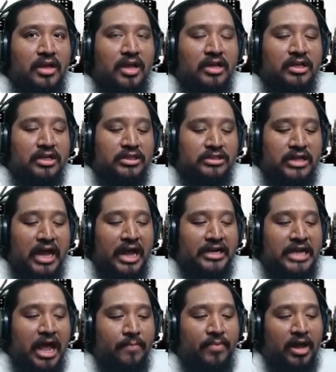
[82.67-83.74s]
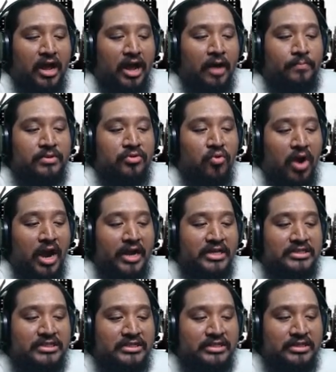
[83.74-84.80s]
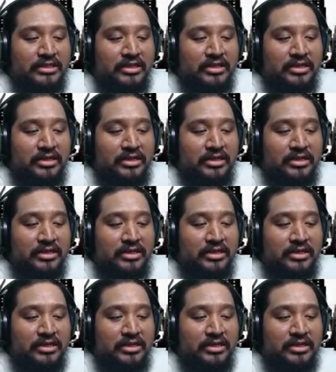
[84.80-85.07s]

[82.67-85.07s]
is I tap up twice,